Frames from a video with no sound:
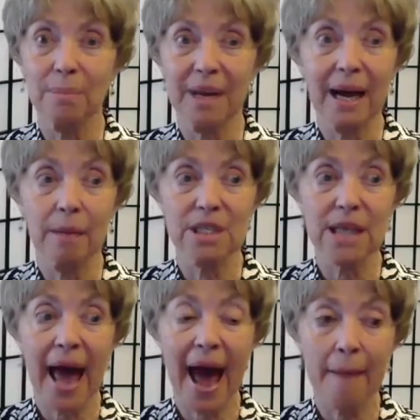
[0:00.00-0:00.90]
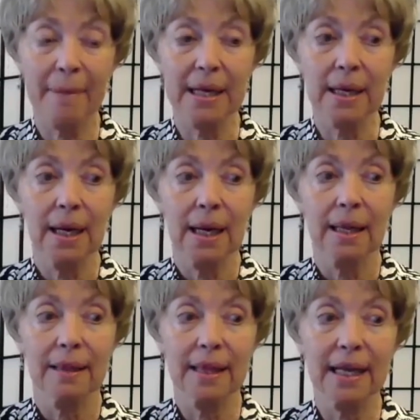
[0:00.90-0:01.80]
it becomes a habit,
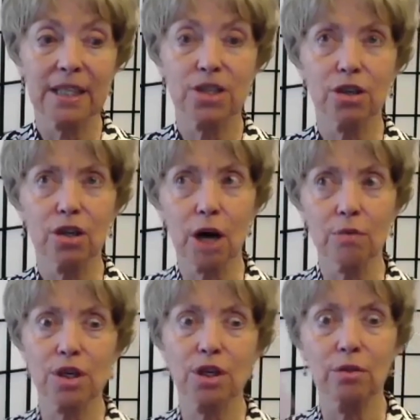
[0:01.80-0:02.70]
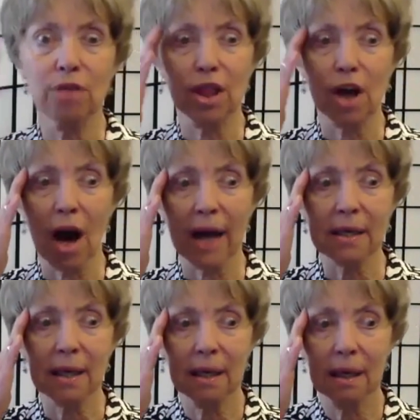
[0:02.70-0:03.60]
that it's your go to
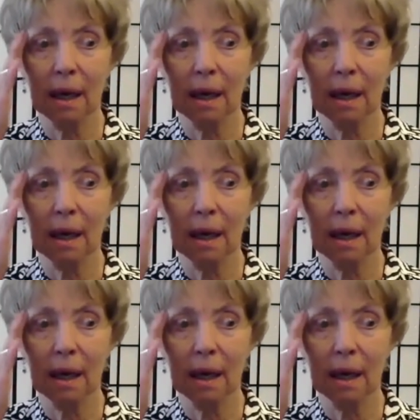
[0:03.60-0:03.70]
thought